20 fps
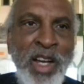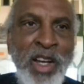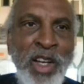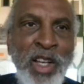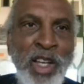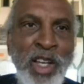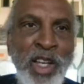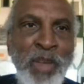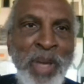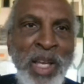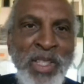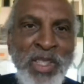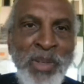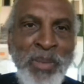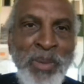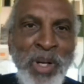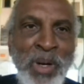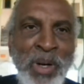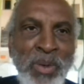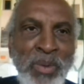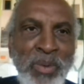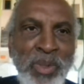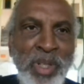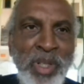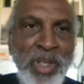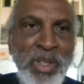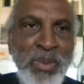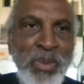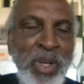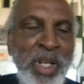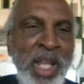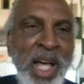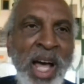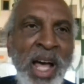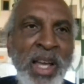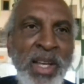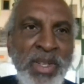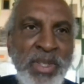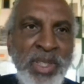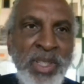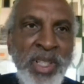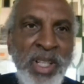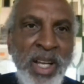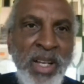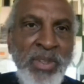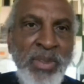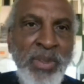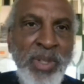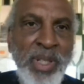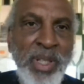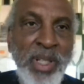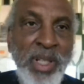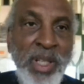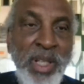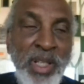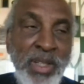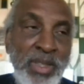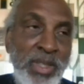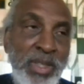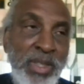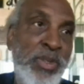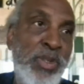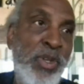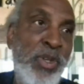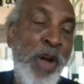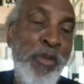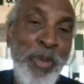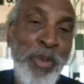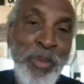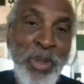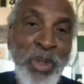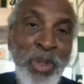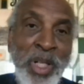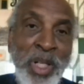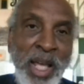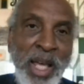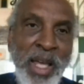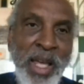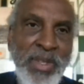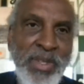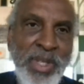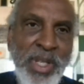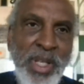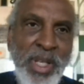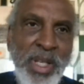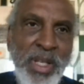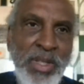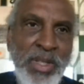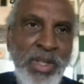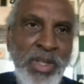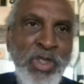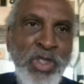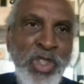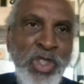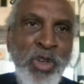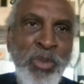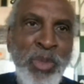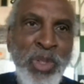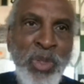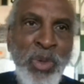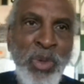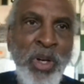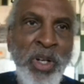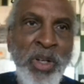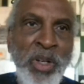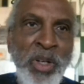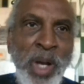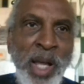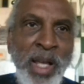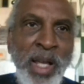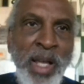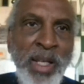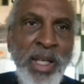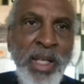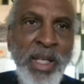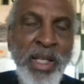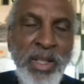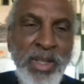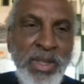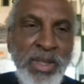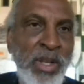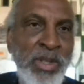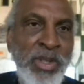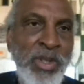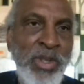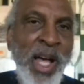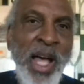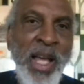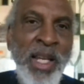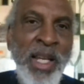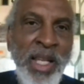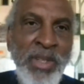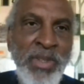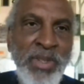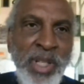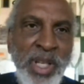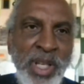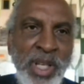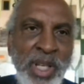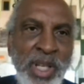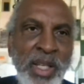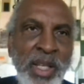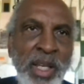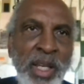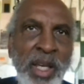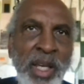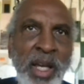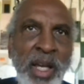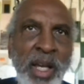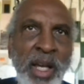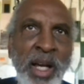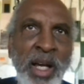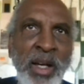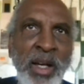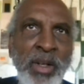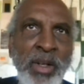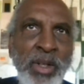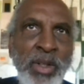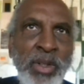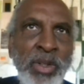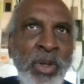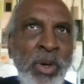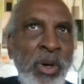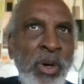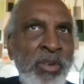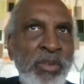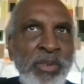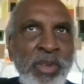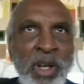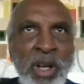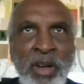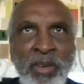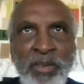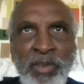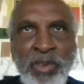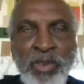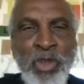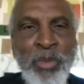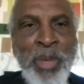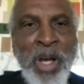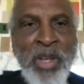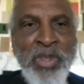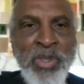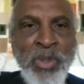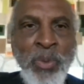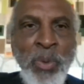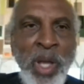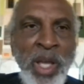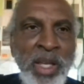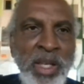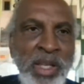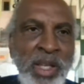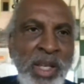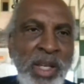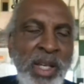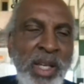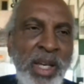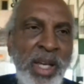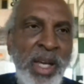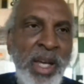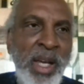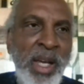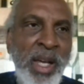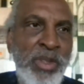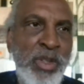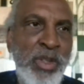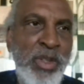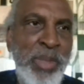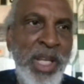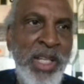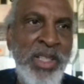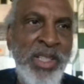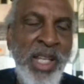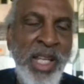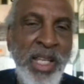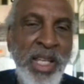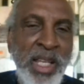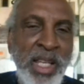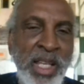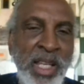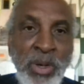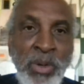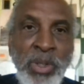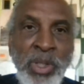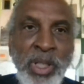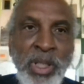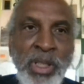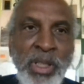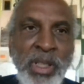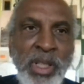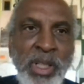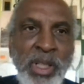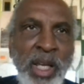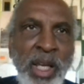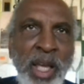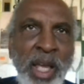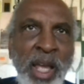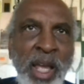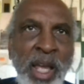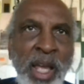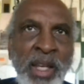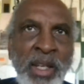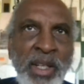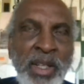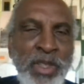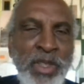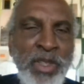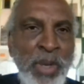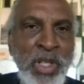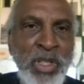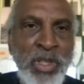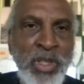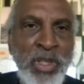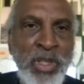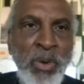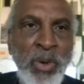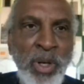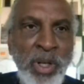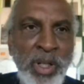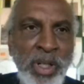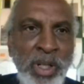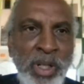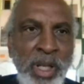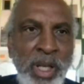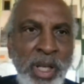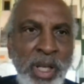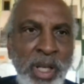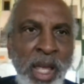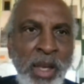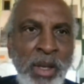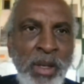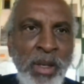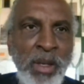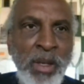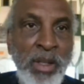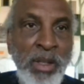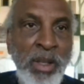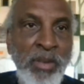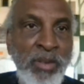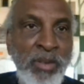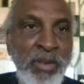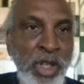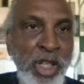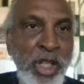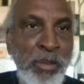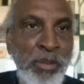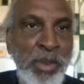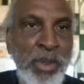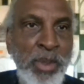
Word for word: uh, in my zip code. It's one of the highest in the country. It's also upper middle class. It's also majority white. It's also highly educated. Uh, go a few miles away uh, to a place like East Oakland, and it's much lower and look at